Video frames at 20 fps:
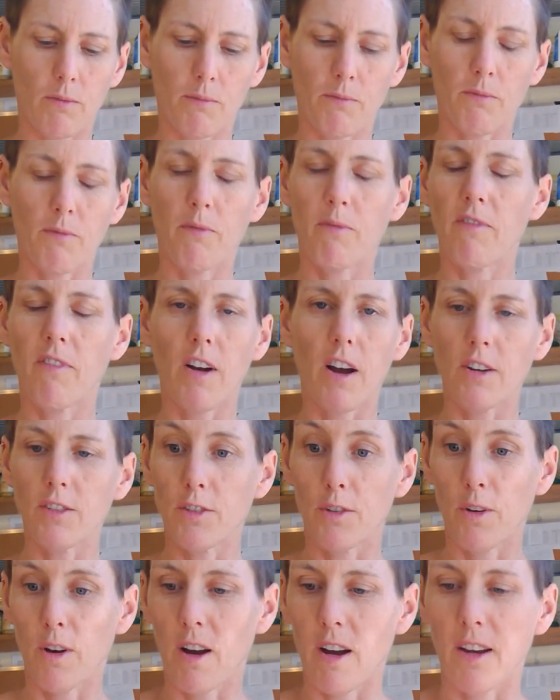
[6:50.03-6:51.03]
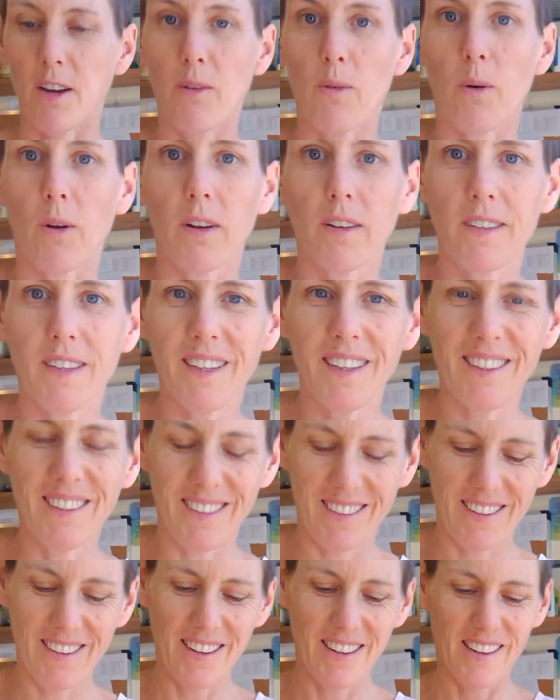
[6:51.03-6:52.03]
far too high quality
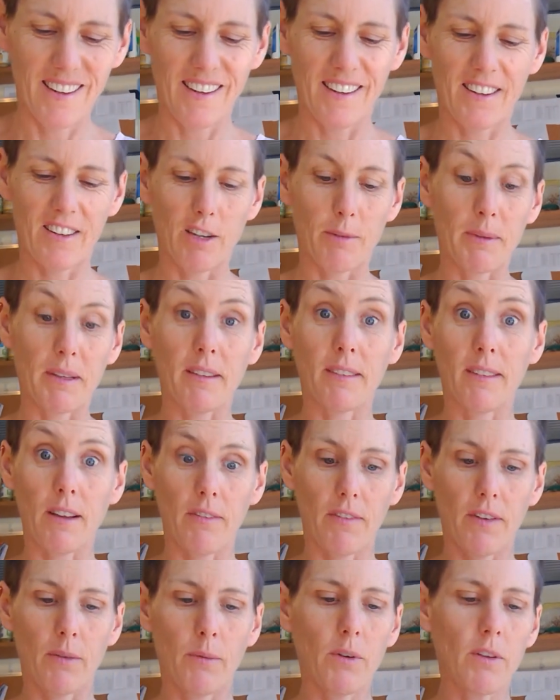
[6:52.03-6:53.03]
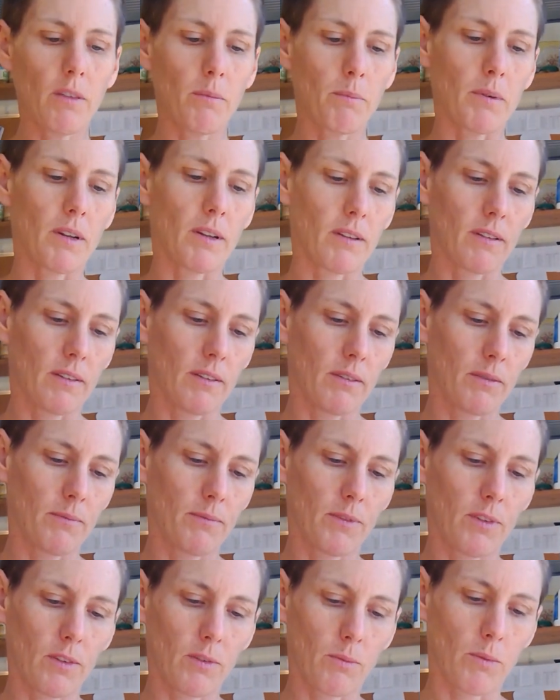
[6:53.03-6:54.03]
to be stuffing with, but it's
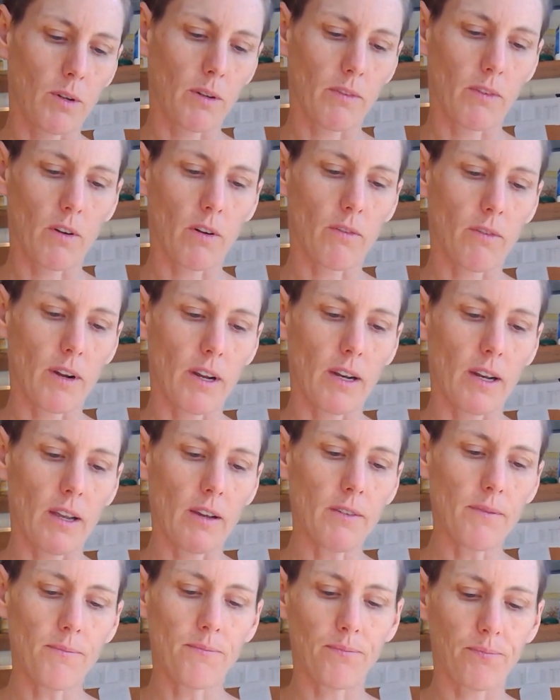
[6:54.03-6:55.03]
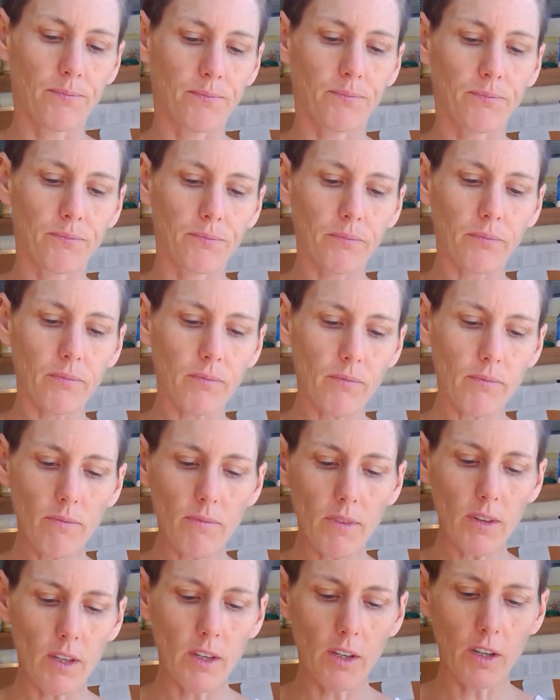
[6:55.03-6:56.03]
just what I've got right now.
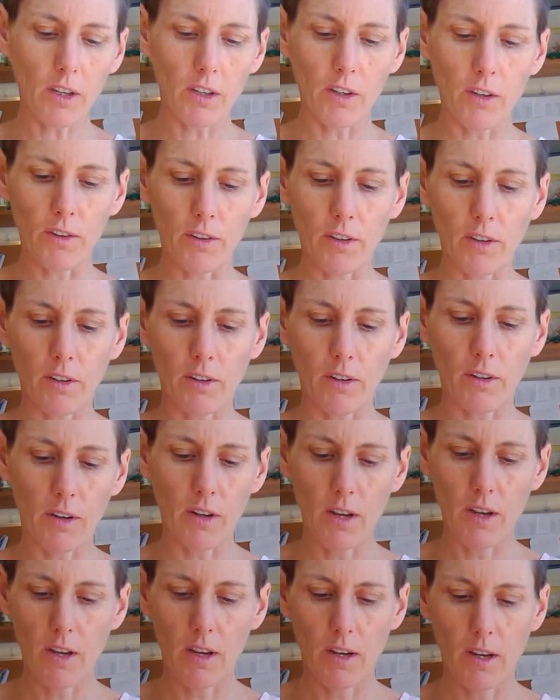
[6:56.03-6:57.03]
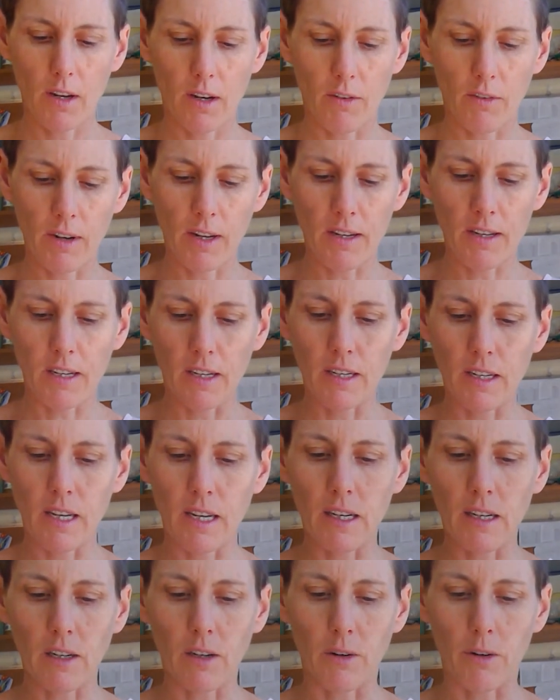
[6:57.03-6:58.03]
You can use a knitting
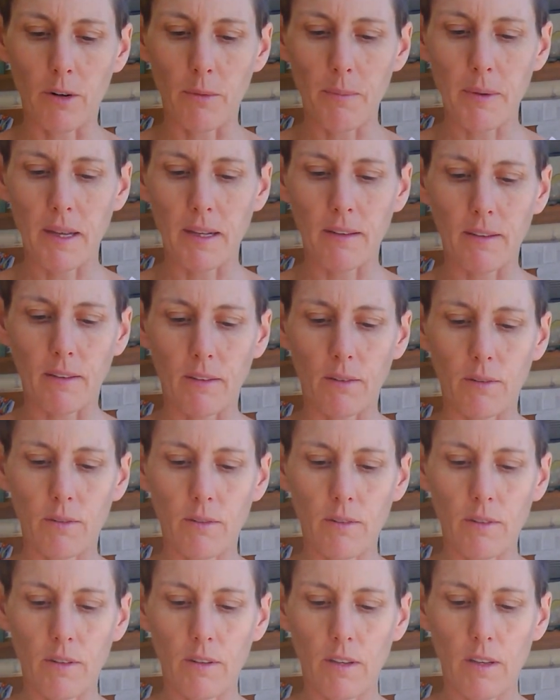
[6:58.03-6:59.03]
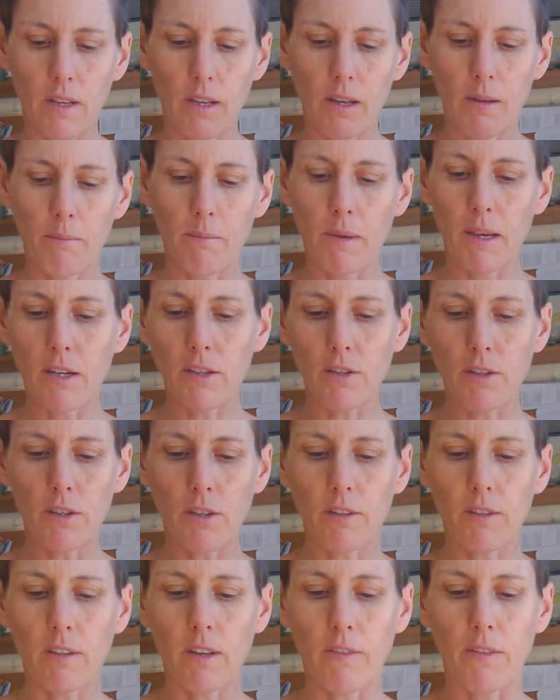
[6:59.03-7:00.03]
needle or a pencil. Make sure you
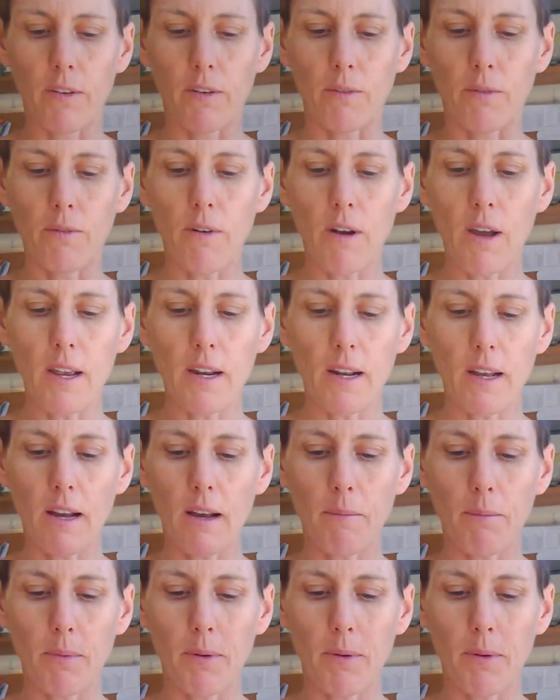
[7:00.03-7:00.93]
stuff it right up